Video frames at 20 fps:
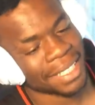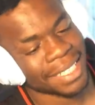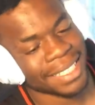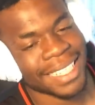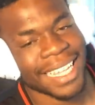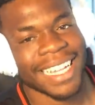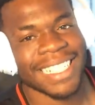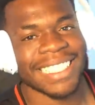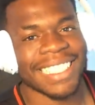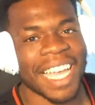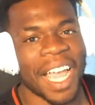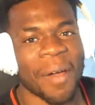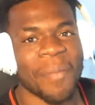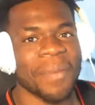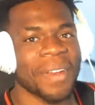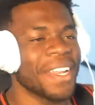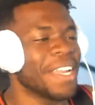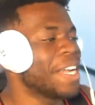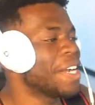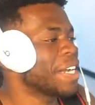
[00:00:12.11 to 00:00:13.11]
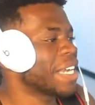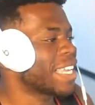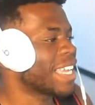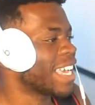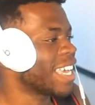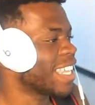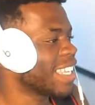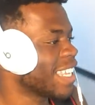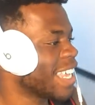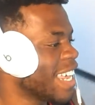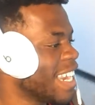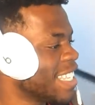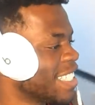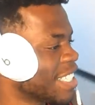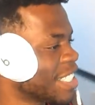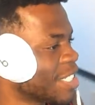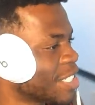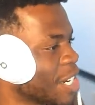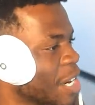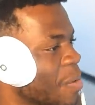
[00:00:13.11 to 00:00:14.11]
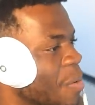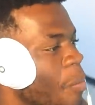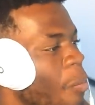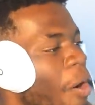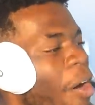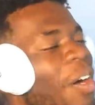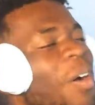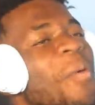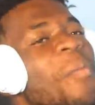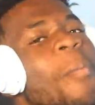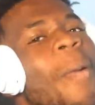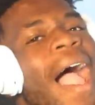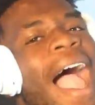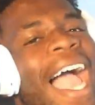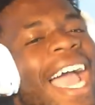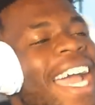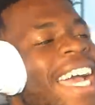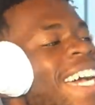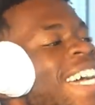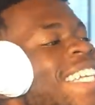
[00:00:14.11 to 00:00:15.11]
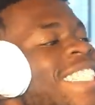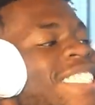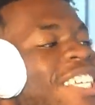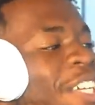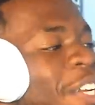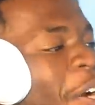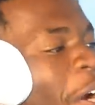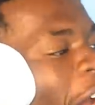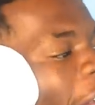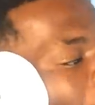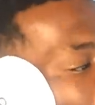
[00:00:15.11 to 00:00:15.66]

It's that time of the year again, ladies and gentlemen. Welcome back to your